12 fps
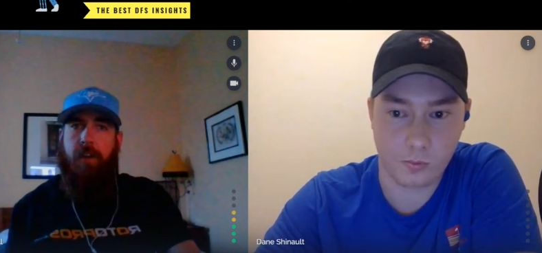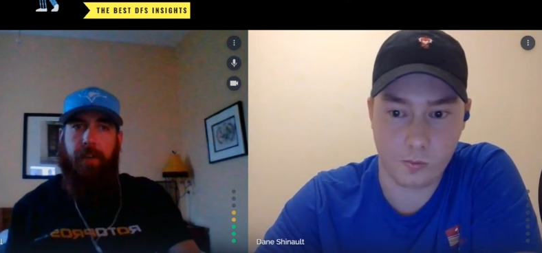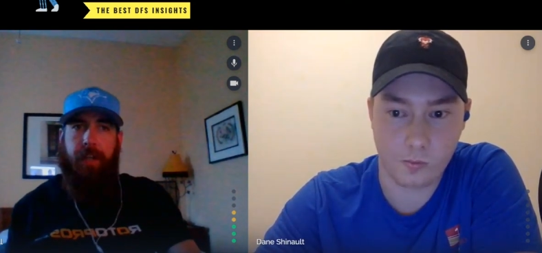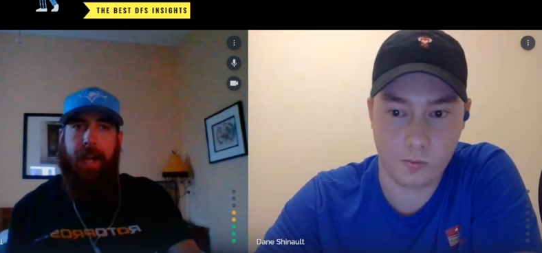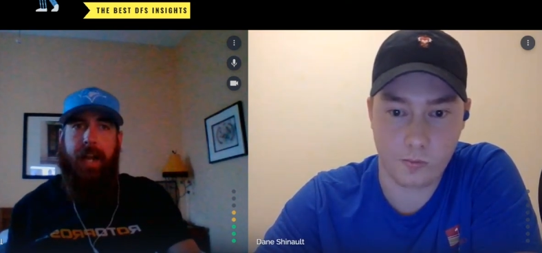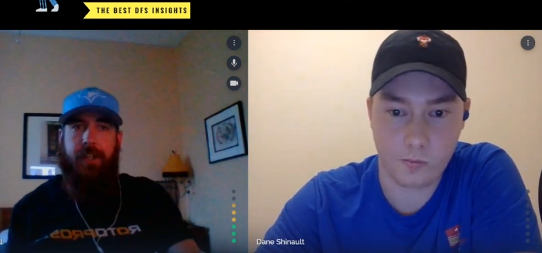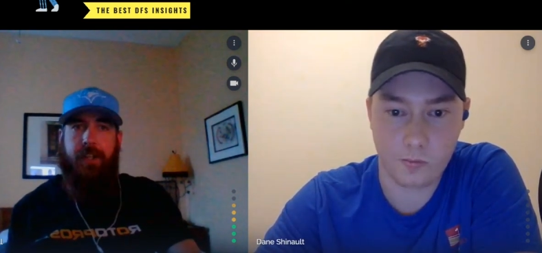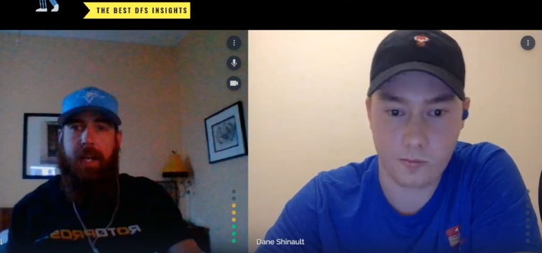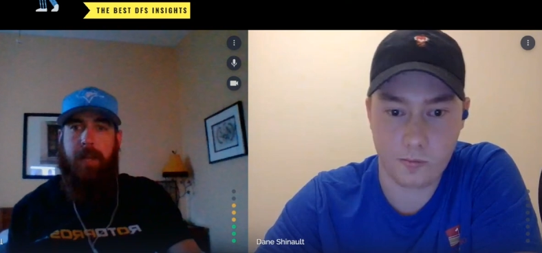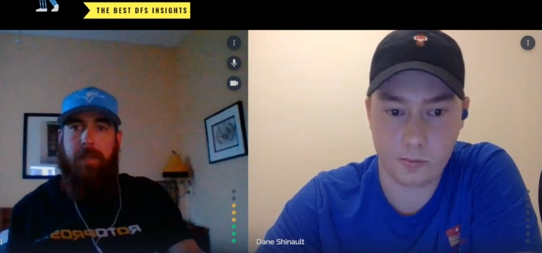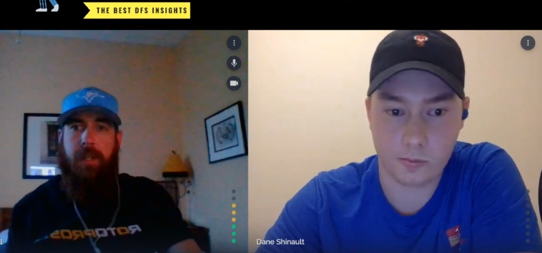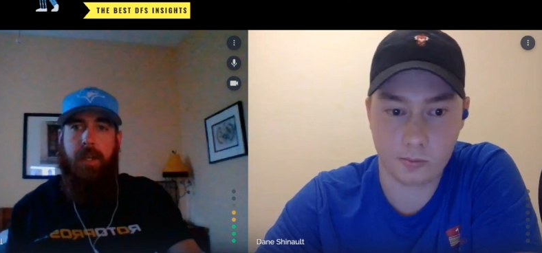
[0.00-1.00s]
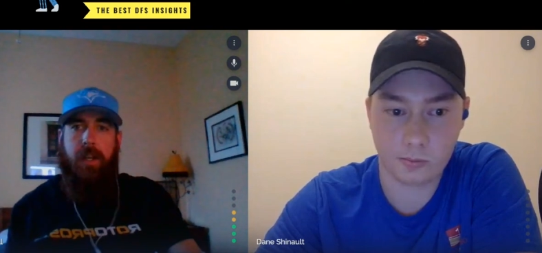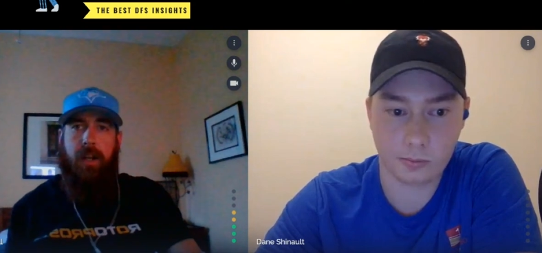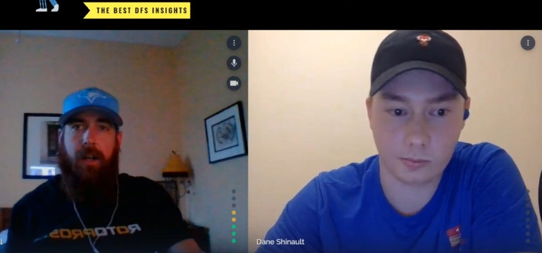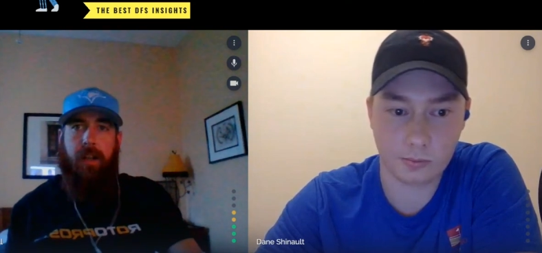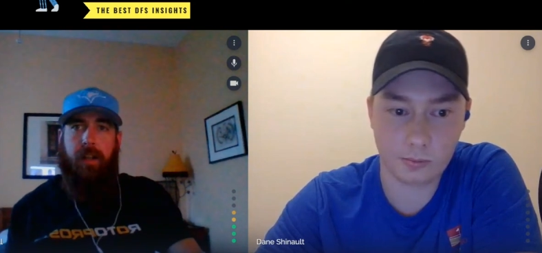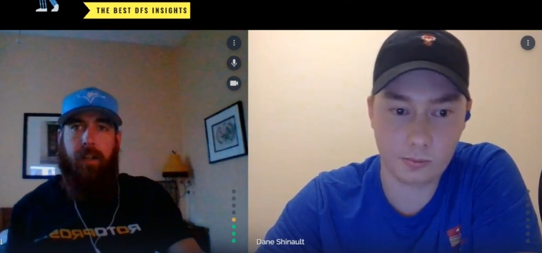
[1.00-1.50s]
Speaker 1: For cash games,
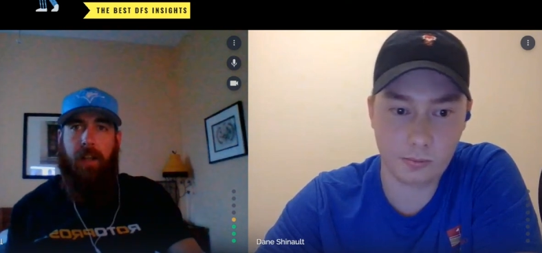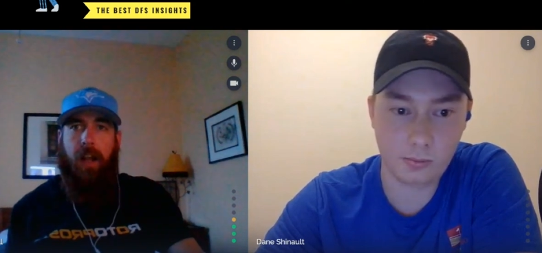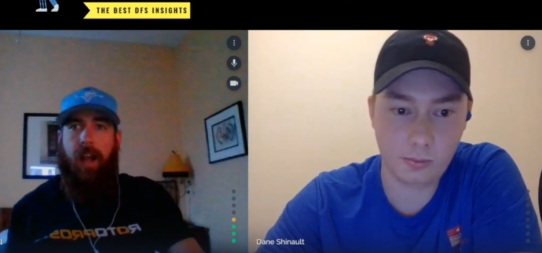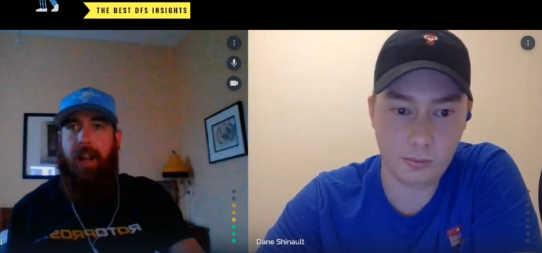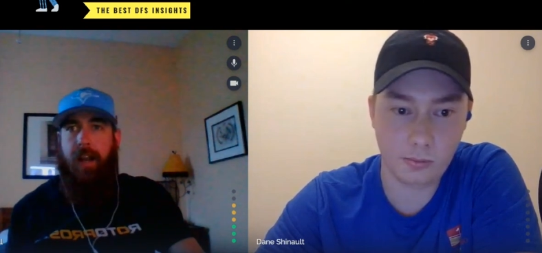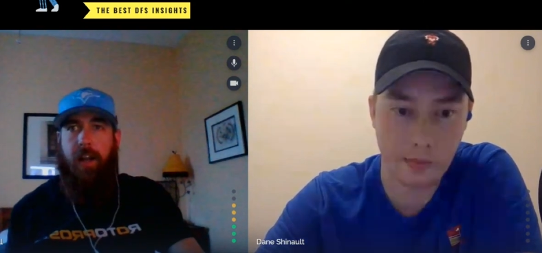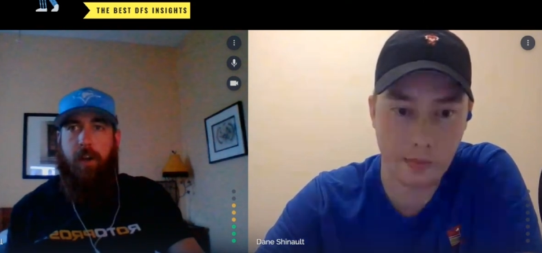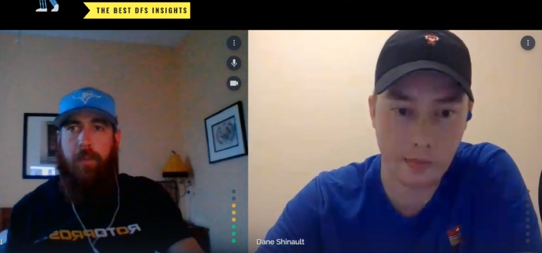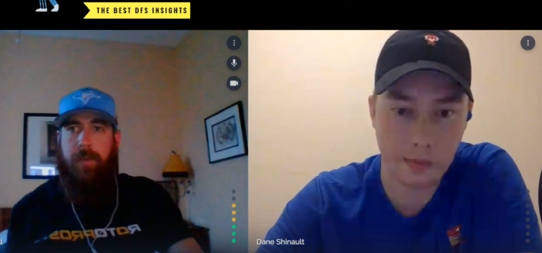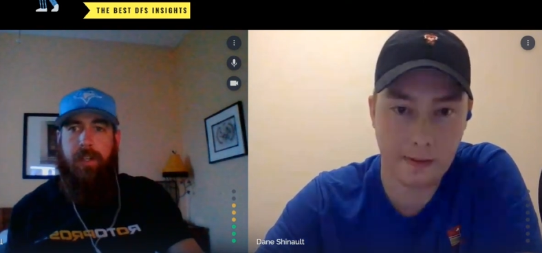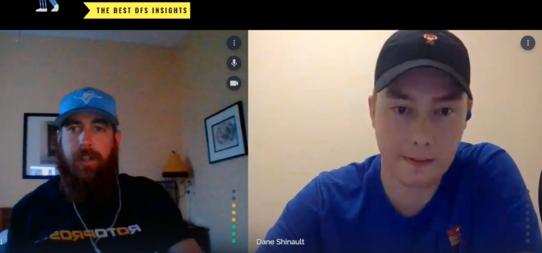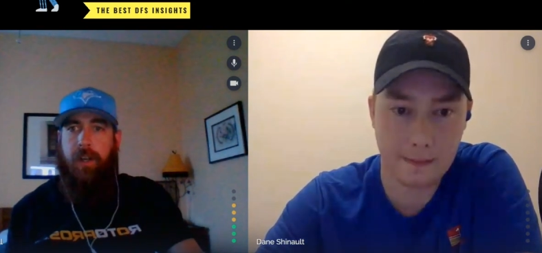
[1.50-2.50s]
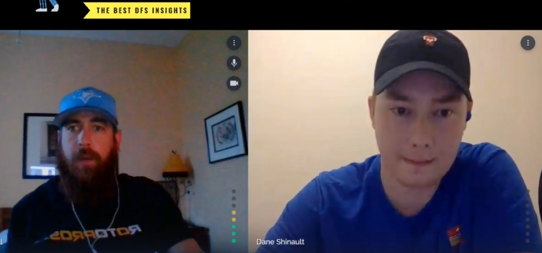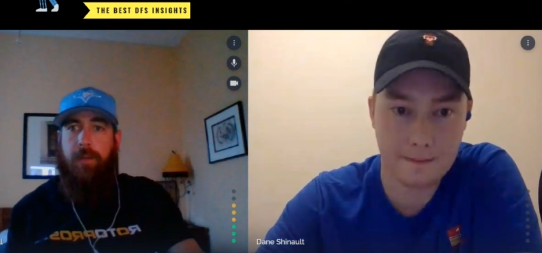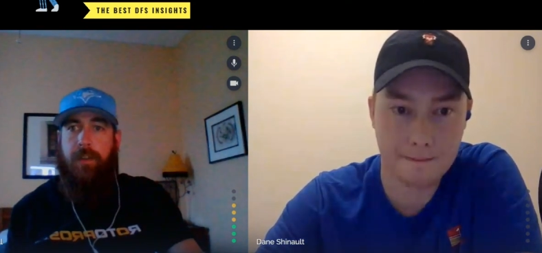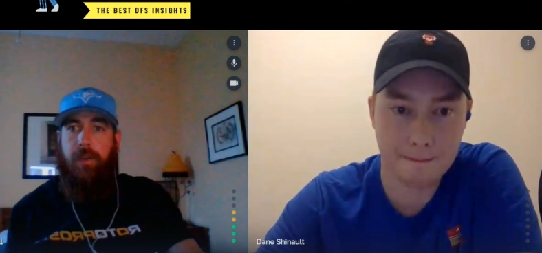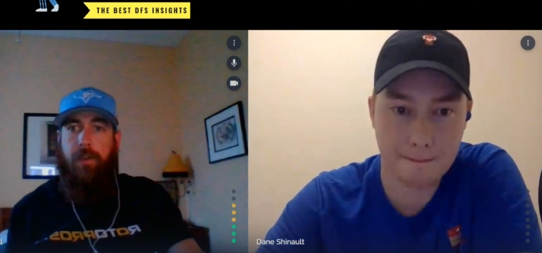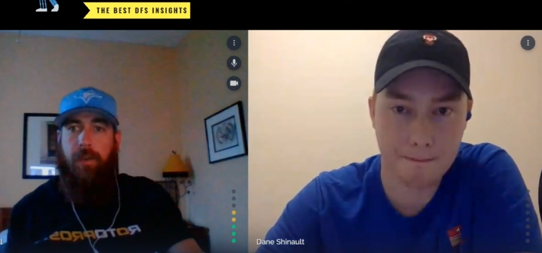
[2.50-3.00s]
I one hundred percent agree
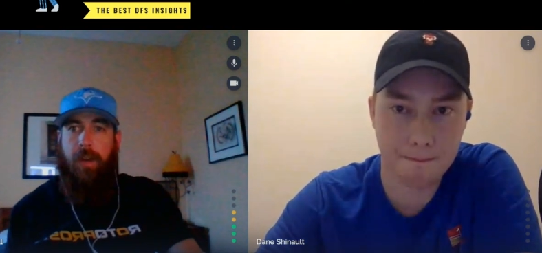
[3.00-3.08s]
with you.